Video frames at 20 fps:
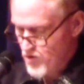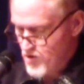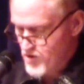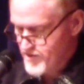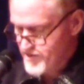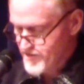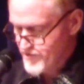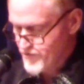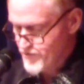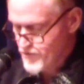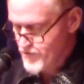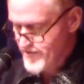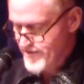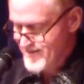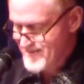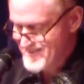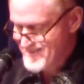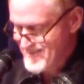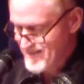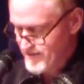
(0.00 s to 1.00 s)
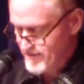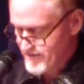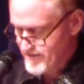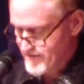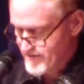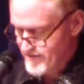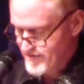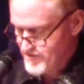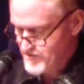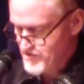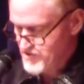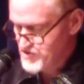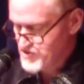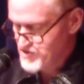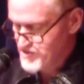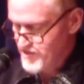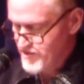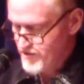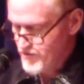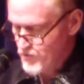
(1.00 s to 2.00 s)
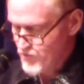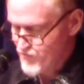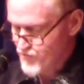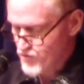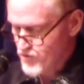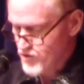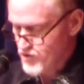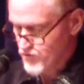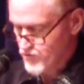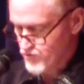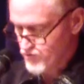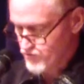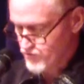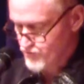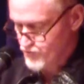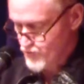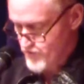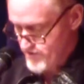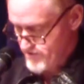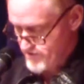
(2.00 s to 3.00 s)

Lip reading: long ear that is delicate as the skin over a girl's